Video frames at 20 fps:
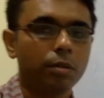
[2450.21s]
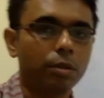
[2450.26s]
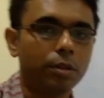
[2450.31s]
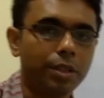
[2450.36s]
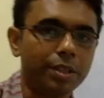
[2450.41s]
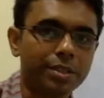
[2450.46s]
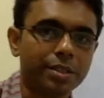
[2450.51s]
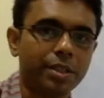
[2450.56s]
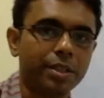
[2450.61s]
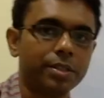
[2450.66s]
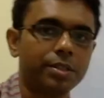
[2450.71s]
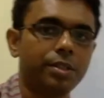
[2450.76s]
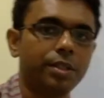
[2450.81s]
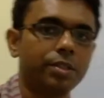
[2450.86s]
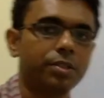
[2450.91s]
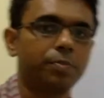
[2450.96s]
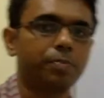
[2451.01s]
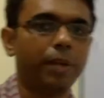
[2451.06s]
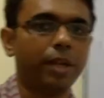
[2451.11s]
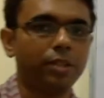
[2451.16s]
discuss
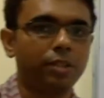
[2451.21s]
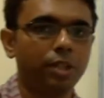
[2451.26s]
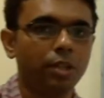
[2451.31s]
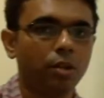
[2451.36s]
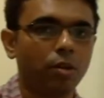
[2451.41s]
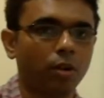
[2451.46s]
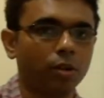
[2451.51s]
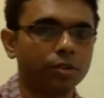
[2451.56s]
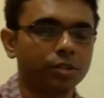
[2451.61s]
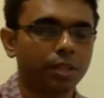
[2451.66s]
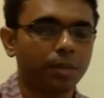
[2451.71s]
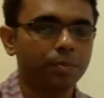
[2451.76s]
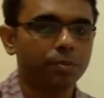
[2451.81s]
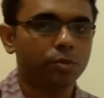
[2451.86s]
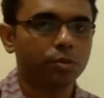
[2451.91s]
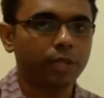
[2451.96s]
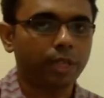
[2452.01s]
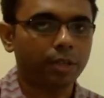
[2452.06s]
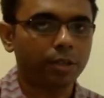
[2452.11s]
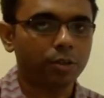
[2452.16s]
this paging concept so
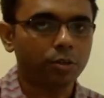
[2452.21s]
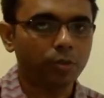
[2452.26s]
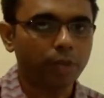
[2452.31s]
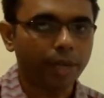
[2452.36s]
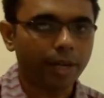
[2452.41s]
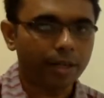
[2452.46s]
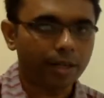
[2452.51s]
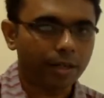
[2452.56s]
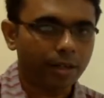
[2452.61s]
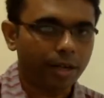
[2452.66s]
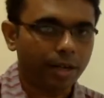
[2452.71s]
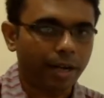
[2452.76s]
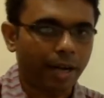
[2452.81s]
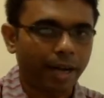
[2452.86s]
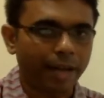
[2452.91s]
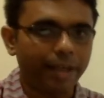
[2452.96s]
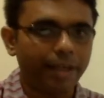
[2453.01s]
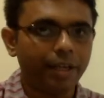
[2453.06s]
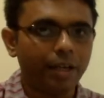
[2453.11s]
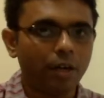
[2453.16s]
that you get an
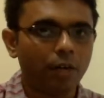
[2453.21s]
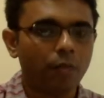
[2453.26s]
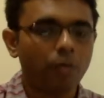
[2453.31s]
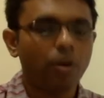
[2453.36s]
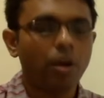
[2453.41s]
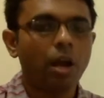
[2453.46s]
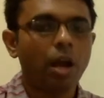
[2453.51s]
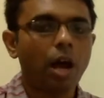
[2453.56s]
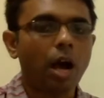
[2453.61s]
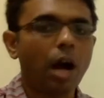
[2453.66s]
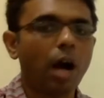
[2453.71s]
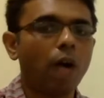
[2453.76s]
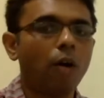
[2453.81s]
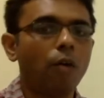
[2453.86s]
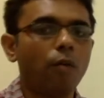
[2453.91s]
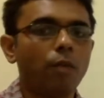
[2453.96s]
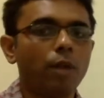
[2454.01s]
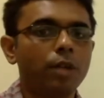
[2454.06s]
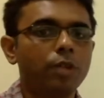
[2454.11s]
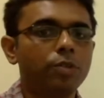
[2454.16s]
idea of how
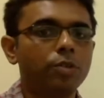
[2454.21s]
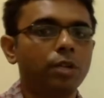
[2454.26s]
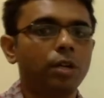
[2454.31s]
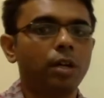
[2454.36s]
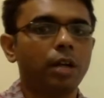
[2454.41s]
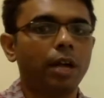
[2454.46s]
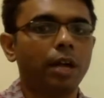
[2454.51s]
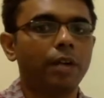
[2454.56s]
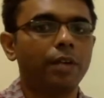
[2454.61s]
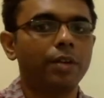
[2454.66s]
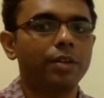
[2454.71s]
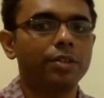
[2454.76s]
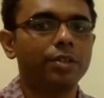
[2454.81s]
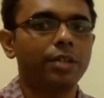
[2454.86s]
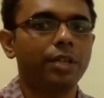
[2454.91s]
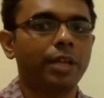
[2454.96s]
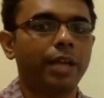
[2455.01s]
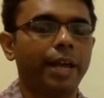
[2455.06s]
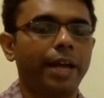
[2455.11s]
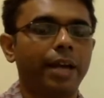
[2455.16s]
virtual
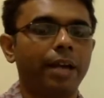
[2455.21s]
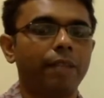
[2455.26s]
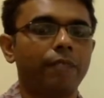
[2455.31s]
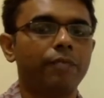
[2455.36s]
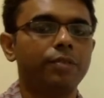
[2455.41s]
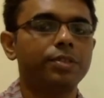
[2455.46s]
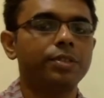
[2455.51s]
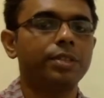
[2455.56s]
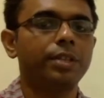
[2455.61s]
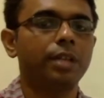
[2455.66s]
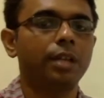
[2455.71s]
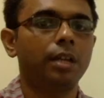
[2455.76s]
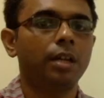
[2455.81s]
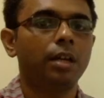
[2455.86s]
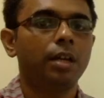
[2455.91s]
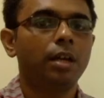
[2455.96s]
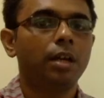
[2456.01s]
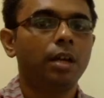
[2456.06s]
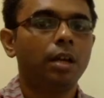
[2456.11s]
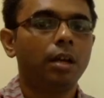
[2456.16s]
addressing and physical
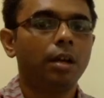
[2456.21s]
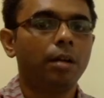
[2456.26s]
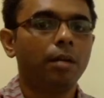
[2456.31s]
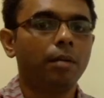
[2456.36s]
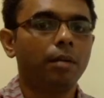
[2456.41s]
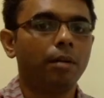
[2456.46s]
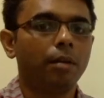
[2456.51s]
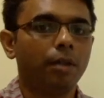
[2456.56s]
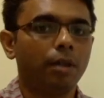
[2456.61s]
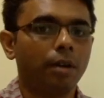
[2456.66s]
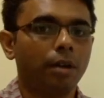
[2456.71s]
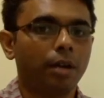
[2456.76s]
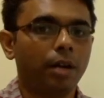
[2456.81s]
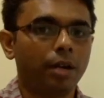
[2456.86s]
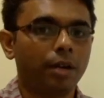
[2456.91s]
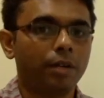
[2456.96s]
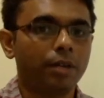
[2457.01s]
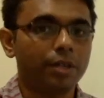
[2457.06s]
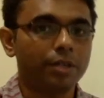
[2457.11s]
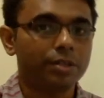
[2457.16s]

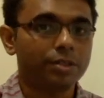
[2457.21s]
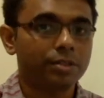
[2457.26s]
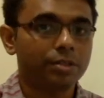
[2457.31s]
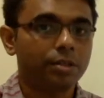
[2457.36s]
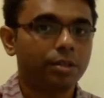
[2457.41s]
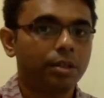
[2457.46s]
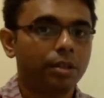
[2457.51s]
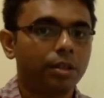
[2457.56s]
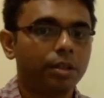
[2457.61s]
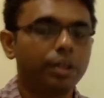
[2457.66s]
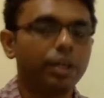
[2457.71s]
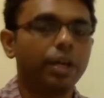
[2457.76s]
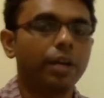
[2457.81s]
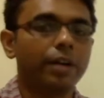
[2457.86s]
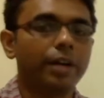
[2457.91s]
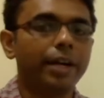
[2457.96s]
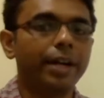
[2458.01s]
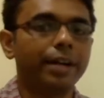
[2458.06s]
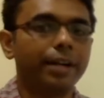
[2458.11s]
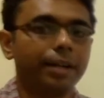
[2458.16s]
address they are
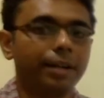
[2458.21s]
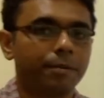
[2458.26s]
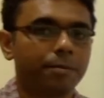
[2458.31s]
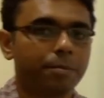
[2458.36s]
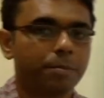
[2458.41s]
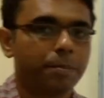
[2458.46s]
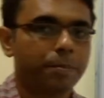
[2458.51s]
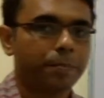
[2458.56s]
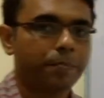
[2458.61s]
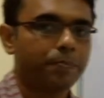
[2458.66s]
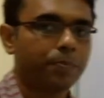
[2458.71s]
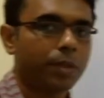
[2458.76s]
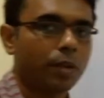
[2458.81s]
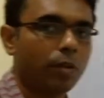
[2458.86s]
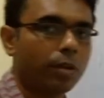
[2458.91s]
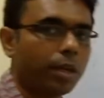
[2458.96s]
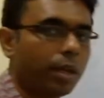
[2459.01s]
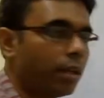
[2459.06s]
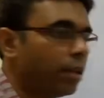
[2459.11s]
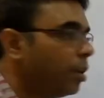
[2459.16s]
related.
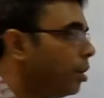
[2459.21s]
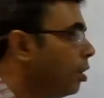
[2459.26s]
Okay.